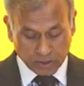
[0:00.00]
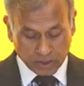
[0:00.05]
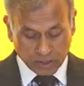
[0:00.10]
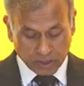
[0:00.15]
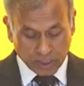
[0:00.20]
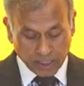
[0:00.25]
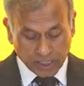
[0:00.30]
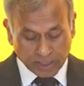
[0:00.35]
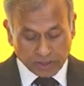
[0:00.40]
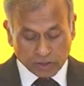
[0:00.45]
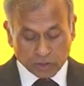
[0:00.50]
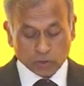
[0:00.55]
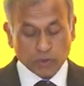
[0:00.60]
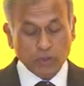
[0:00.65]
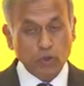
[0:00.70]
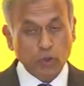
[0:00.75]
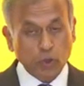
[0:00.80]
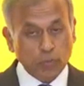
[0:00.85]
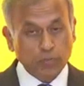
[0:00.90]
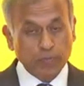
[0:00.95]
into the
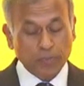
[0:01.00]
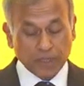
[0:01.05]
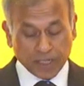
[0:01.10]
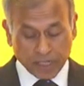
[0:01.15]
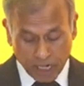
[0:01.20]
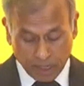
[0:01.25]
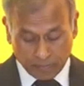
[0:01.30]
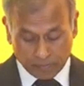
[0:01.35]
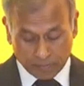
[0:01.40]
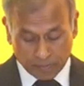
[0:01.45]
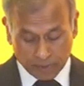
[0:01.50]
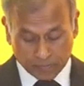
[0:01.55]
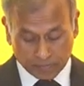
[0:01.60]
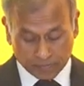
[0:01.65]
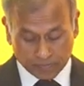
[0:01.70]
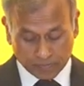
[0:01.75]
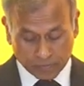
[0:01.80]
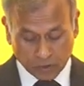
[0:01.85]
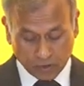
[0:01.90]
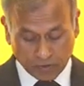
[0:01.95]
opening up
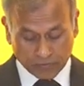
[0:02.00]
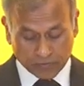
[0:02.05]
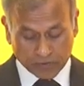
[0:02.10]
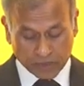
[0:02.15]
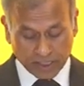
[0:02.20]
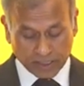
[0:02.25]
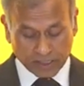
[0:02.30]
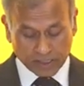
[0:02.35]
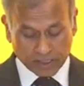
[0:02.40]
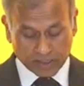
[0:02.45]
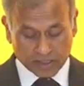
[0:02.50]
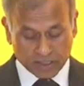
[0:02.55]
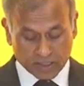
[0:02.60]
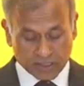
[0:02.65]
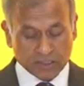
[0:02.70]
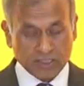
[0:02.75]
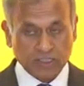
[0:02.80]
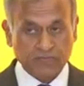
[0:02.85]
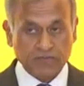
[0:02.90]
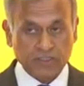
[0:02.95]
of China's
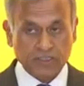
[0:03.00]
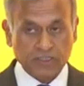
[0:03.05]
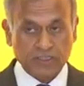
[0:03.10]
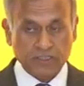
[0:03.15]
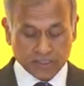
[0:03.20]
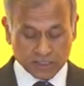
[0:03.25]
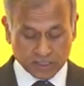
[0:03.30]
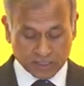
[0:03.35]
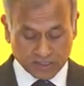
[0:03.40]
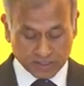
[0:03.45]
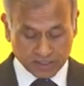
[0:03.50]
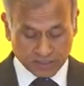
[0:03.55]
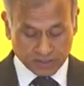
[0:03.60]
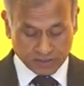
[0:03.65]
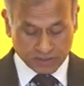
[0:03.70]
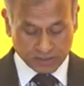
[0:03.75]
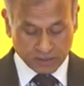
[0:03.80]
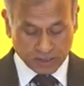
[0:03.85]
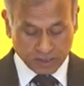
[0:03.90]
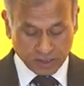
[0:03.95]
service industry,
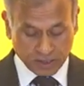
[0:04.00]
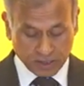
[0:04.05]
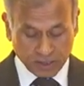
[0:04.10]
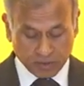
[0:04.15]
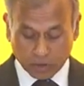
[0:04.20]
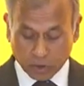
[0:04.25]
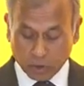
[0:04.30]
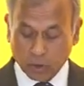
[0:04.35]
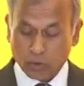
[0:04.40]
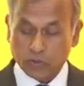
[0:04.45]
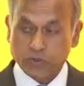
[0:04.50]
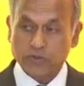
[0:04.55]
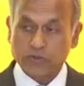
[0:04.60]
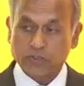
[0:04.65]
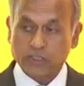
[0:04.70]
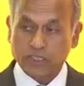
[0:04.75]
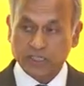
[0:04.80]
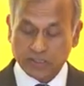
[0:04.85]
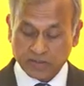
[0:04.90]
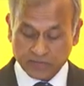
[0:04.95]
but also
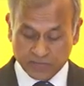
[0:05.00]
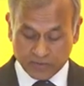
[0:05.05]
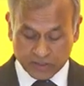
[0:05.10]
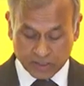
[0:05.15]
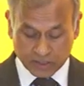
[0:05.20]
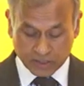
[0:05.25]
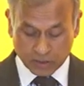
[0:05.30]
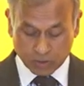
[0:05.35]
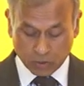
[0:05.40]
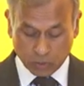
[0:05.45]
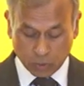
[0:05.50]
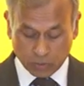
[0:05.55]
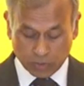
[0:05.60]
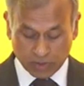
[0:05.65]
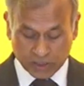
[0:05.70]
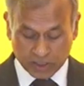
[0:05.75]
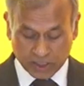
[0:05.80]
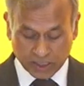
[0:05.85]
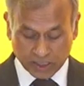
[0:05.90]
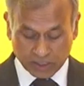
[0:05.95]
serves as a global
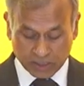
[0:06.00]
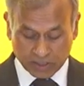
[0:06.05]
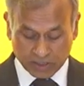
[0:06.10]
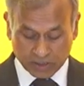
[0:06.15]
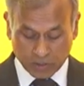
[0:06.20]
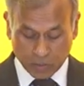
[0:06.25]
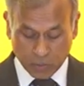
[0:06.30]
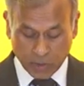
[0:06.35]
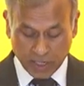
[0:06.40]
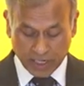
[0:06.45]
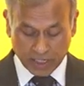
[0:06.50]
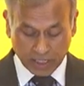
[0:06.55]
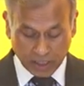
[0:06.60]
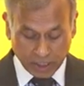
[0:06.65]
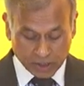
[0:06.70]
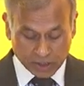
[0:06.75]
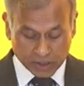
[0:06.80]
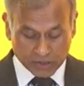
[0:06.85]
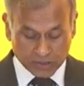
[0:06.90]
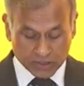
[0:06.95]
stage where
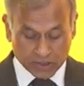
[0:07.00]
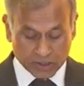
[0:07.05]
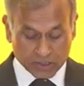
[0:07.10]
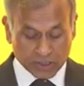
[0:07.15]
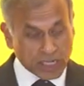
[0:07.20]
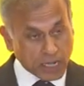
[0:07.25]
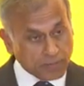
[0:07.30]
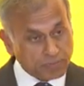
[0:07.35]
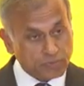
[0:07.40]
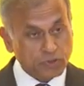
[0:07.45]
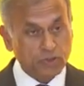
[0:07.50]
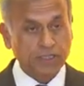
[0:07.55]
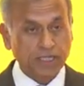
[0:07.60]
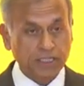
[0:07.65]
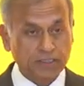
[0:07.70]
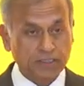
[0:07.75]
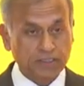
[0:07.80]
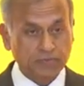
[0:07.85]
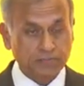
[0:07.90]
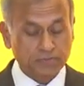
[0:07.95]
nations come
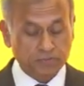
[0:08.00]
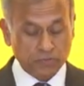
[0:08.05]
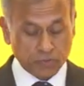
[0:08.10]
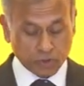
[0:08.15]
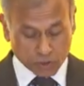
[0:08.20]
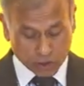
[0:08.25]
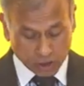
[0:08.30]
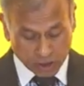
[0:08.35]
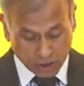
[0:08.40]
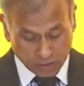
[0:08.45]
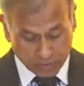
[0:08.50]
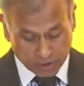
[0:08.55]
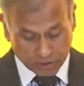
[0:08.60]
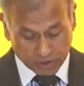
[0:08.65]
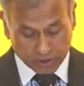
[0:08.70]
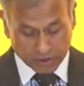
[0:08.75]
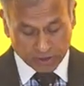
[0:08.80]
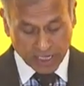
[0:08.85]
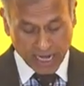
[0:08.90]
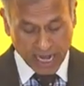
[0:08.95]
together to
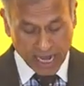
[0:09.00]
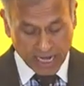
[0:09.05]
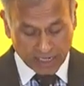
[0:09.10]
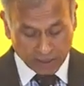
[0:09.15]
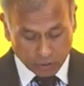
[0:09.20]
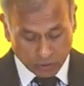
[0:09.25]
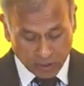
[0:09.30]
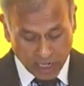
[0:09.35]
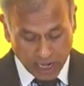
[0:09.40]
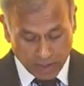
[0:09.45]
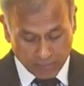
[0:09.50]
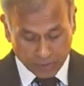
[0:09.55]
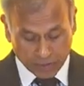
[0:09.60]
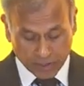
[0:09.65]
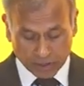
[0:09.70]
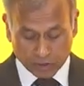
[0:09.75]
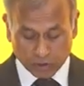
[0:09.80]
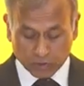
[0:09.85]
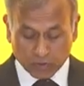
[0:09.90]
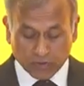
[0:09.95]
deliberate and
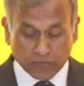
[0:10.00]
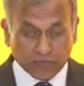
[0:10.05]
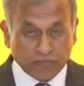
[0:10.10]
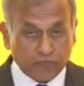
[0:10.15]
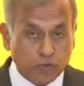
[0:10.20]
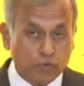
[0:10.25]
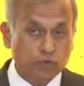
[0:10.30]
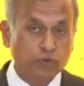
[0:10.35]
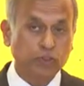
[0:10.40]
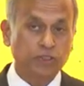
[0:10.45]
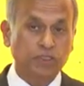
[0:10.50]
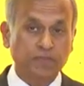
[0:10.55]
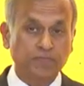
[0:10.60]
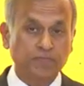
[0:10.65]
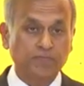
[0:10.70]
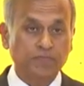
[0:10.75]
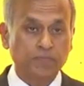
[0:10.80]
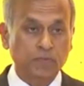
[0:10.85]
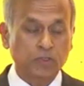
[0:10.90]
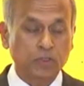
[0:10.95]
collaborate on the future
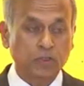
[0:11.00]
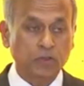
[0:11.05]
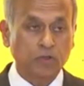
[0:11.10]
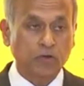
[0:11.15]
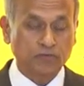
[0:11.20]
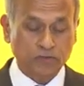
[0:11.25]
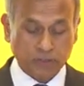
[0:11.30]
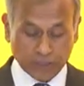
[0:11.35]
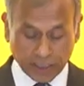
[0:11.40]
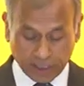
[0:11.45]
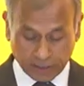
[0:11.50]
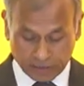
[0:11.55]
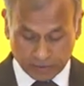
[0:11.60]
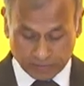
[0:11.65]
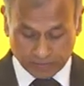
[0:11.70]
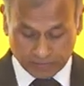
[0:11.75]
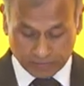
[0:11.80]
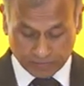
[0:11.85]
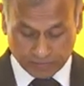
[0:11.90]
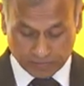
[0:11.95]
of trade
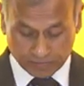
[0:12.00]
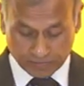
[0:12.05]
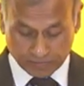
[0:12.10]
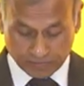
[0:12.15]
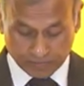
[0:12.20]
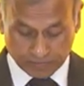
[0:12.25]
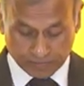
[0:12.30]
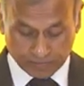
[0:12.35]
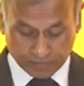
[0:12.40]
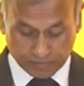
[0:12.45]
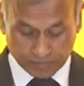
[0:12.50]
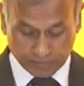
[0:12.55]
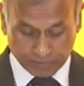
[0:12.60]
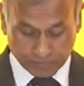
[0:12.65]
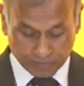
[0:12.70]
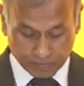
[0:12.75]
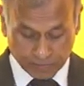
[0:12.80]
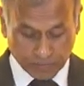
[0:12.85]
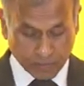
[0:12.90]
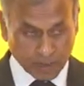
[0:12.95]

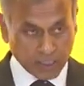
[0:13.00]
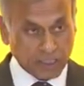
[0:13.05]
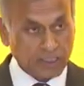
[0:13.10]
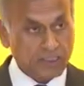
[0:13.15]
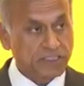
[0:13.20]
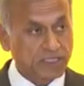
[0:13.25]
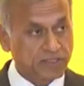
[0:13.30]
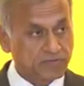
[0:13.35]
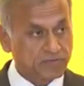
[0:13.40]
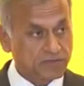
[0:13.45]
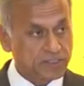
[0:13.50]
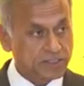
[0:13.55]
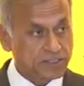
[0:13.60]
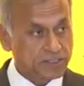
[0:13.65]
in services.